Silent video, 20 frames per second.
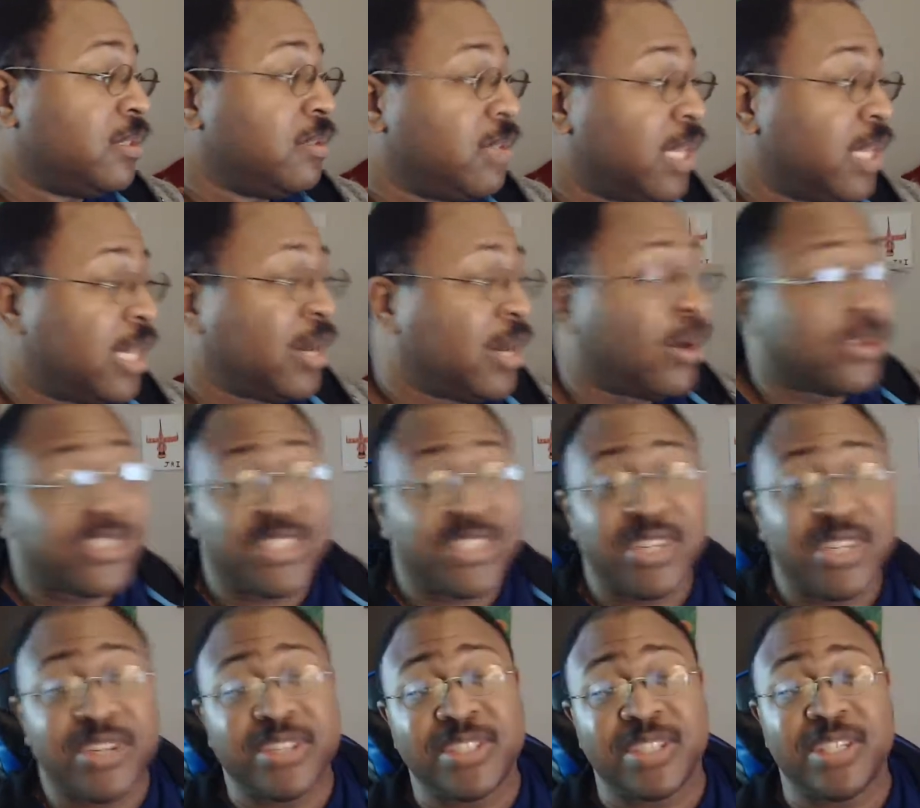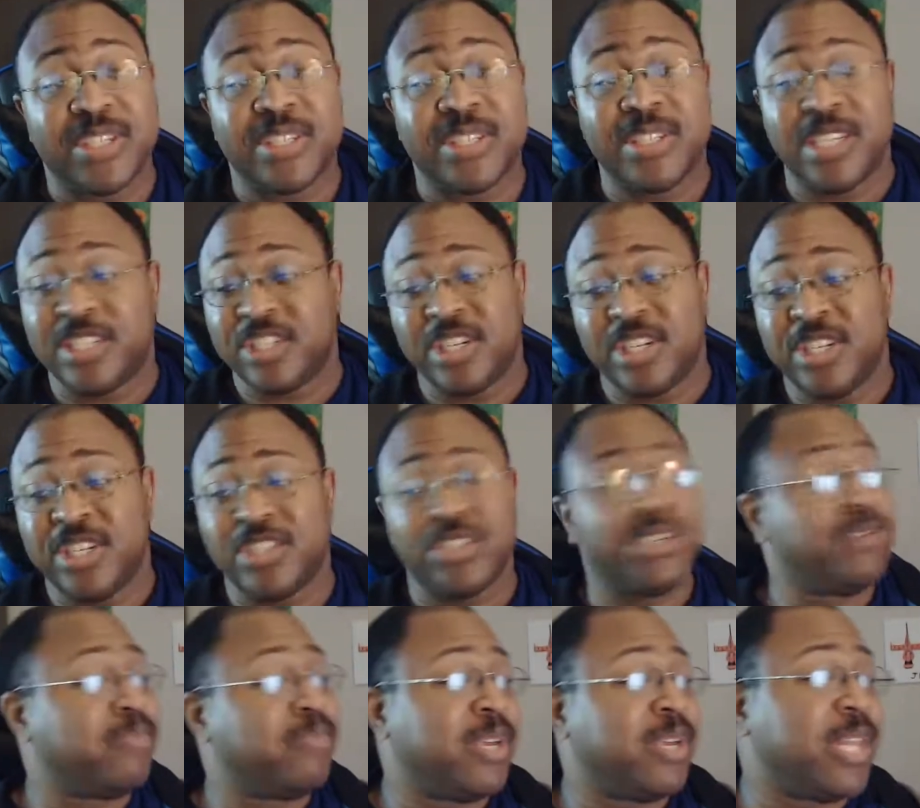In all seriousness, it
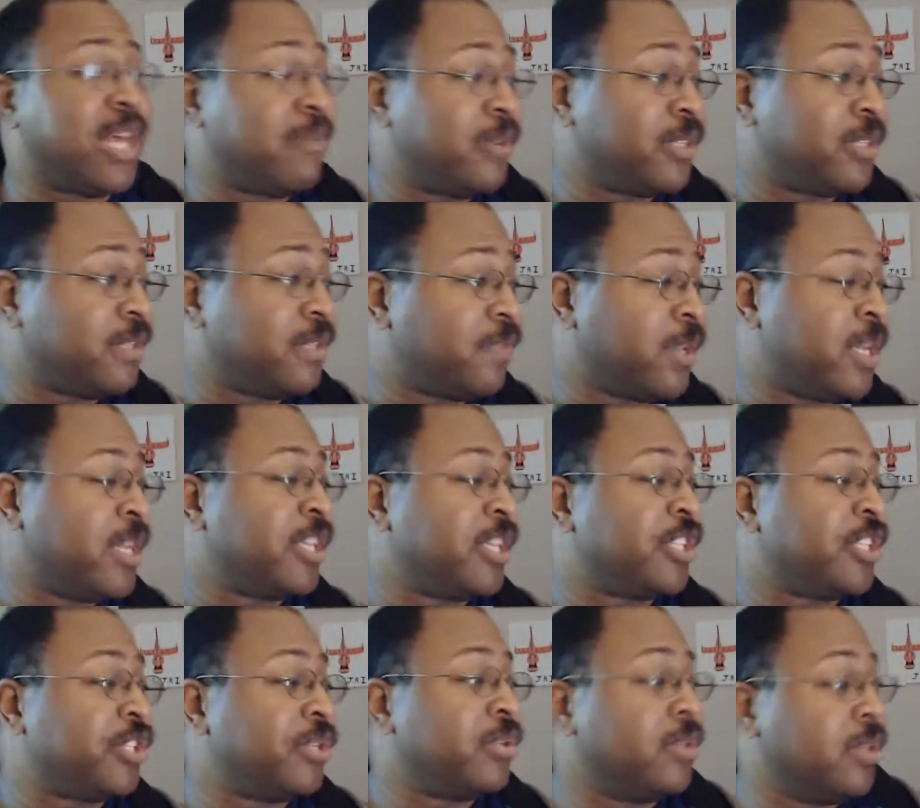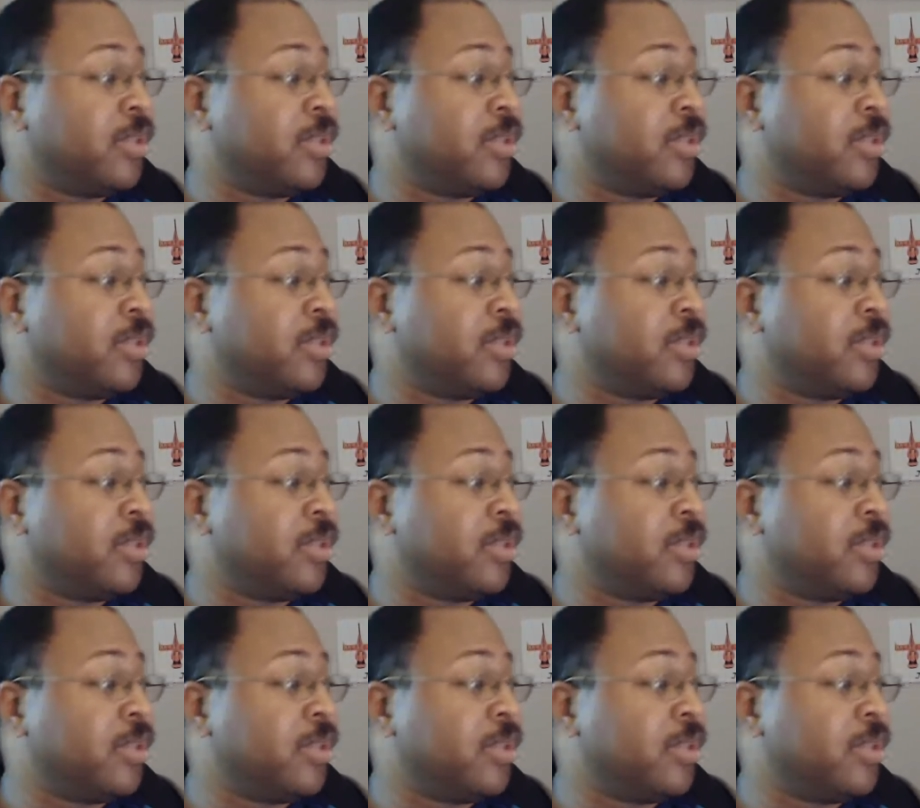shouldn't be that much of an issue.